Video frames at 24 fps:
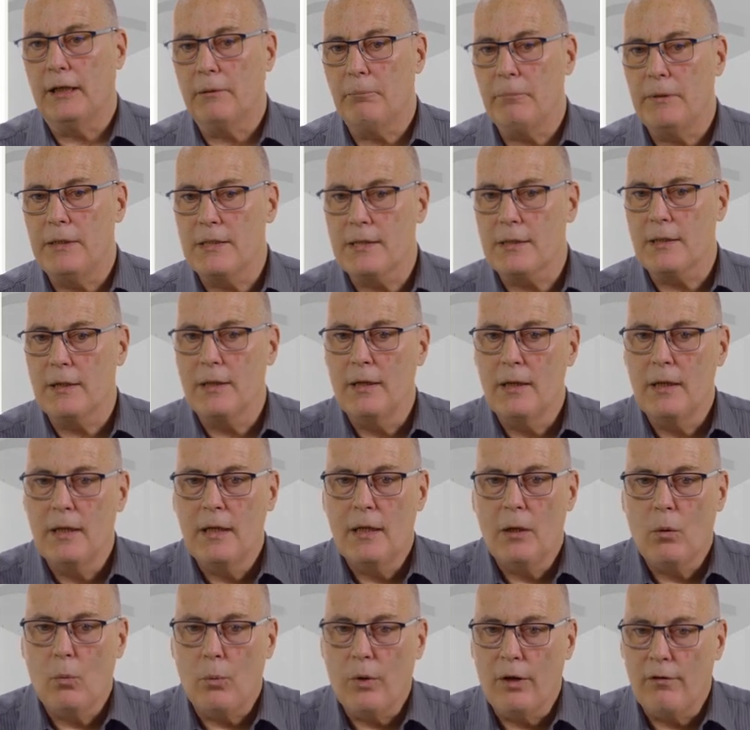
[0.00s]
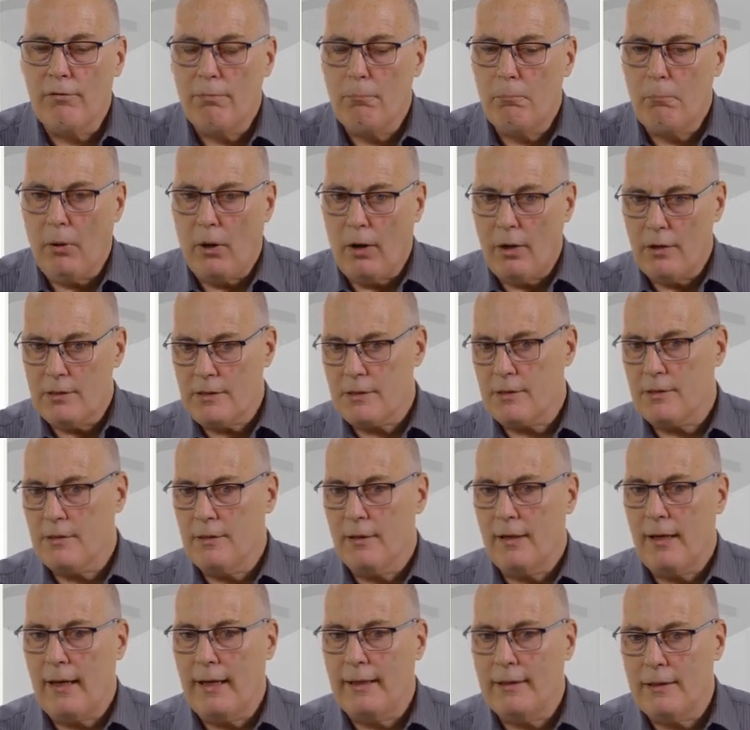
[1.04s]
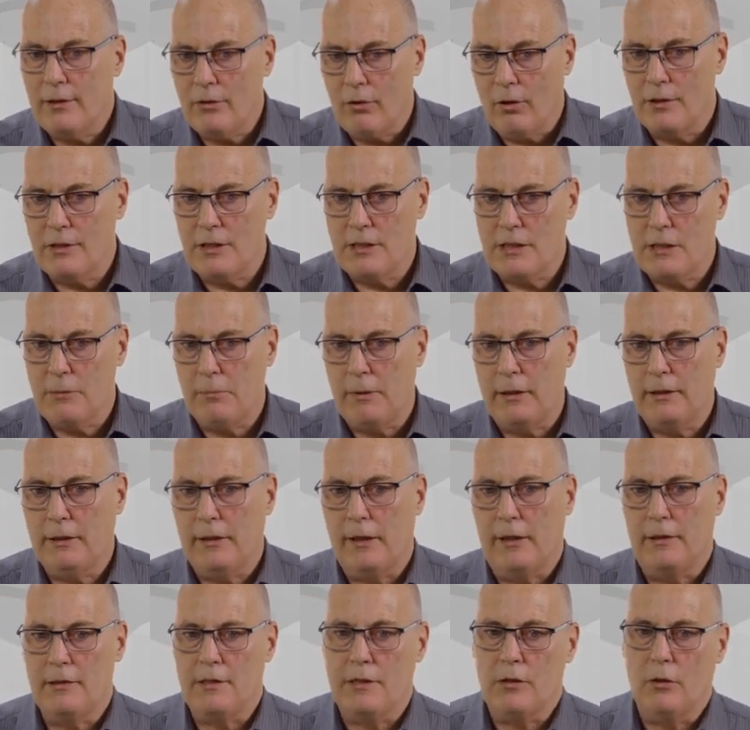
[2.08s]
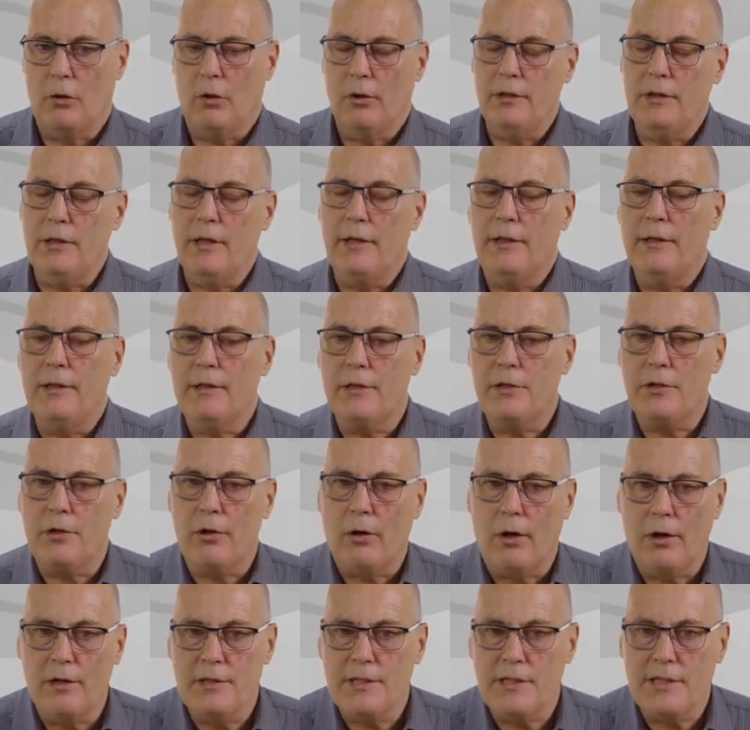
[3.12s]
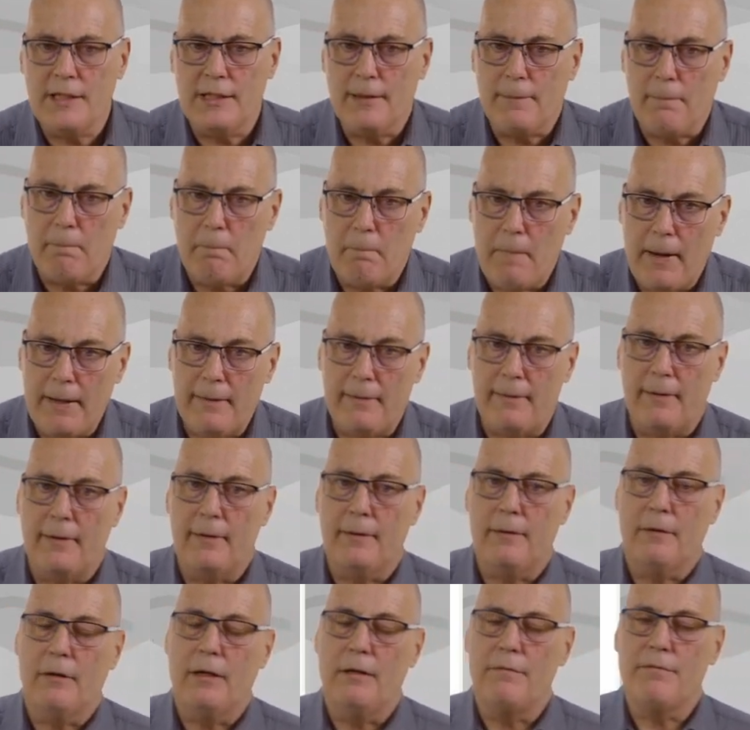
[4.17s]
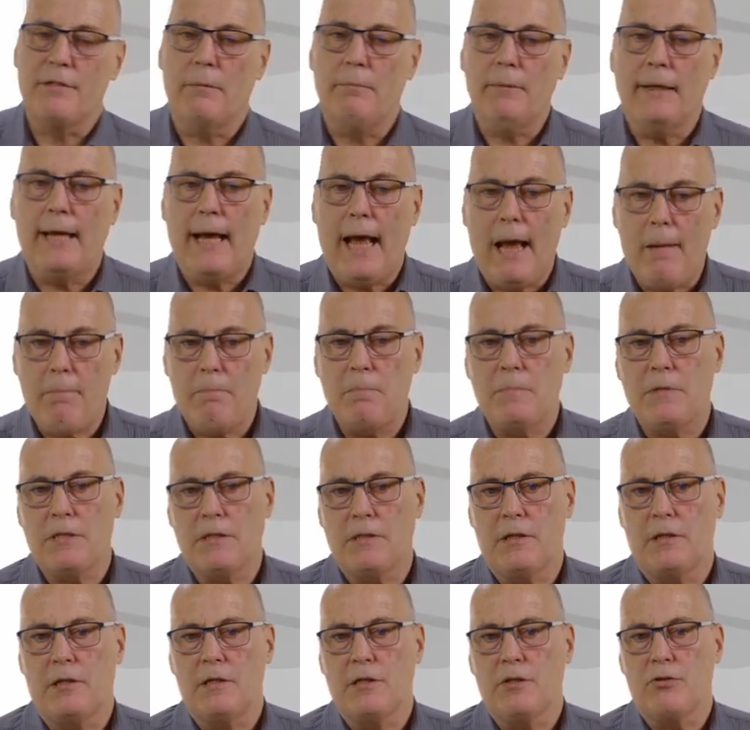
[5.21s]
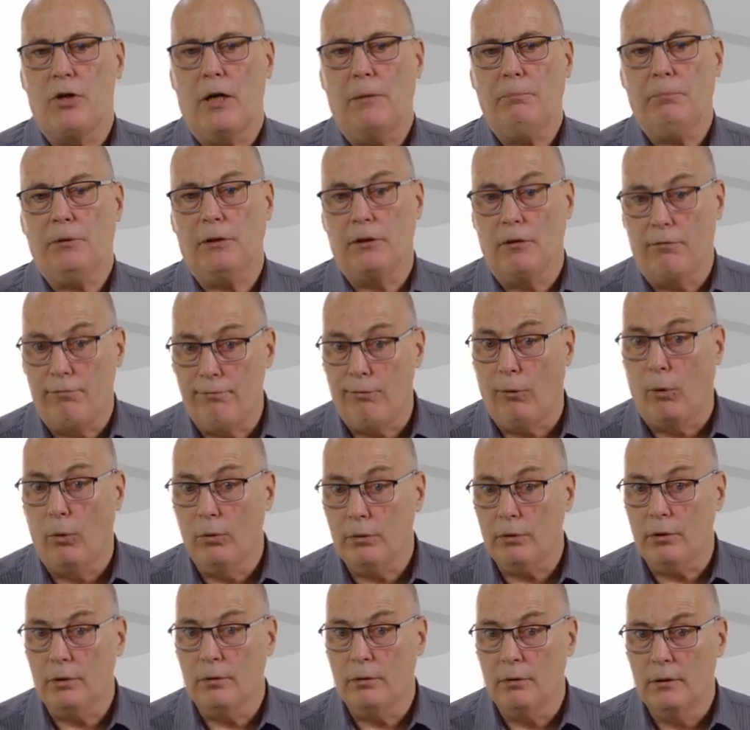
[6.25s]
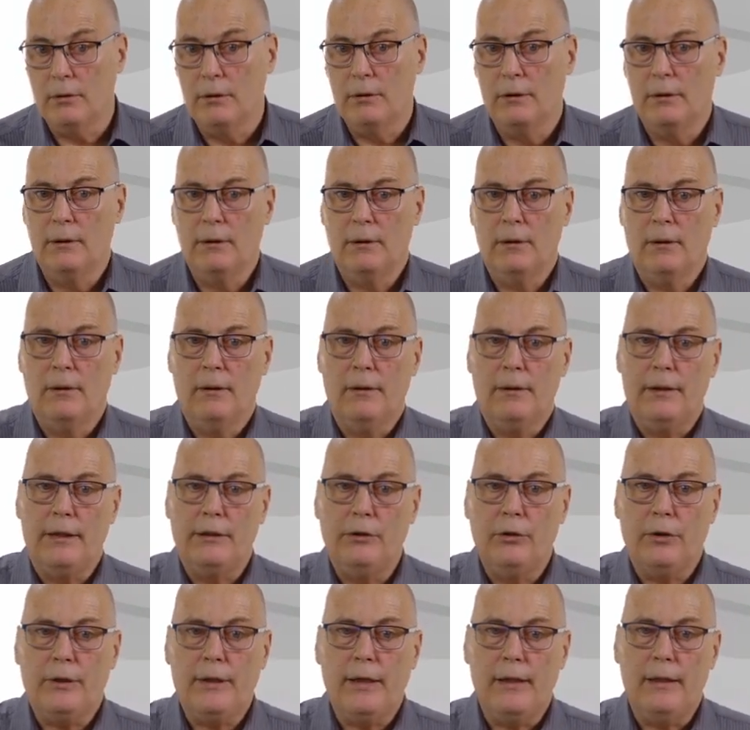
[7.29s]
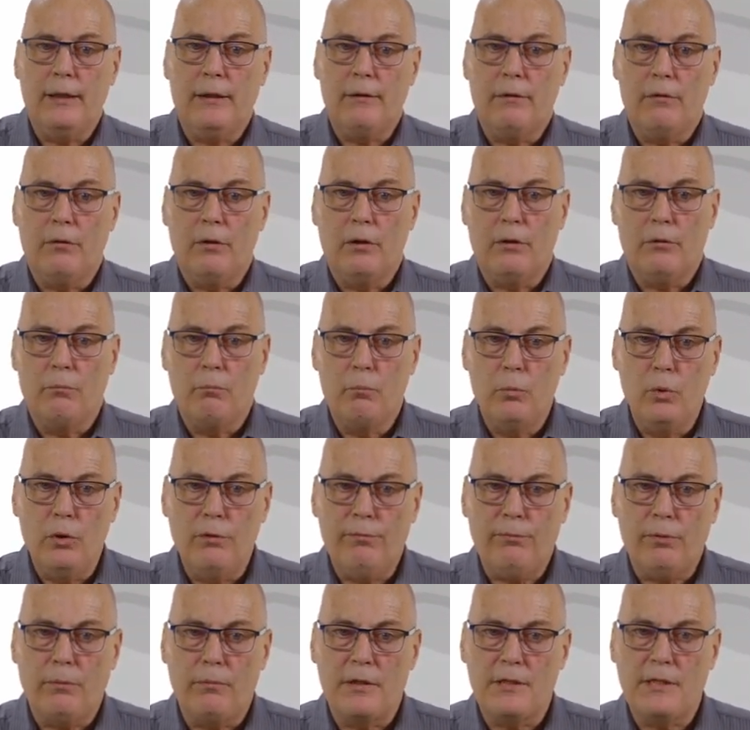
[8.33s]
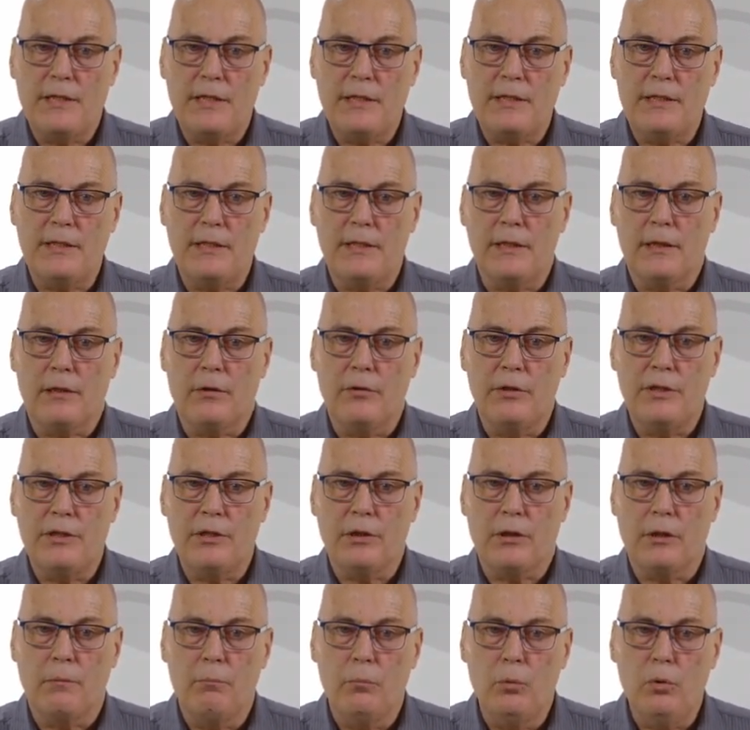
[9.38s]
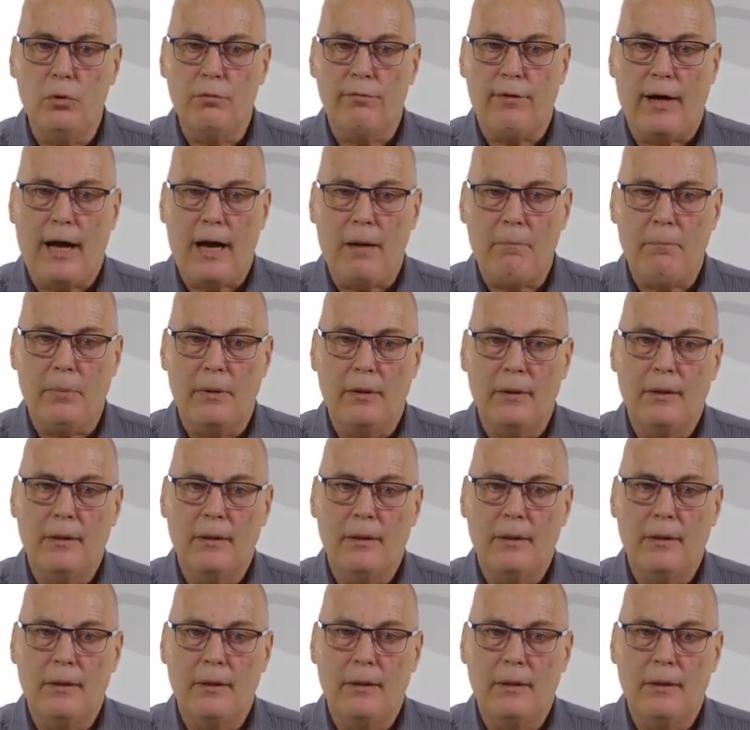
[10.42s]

means we have passed a transient stability limit. So in a transient method, if something happens, there's a disruption, a fault, then you can move from the 60 degrees, you can move up,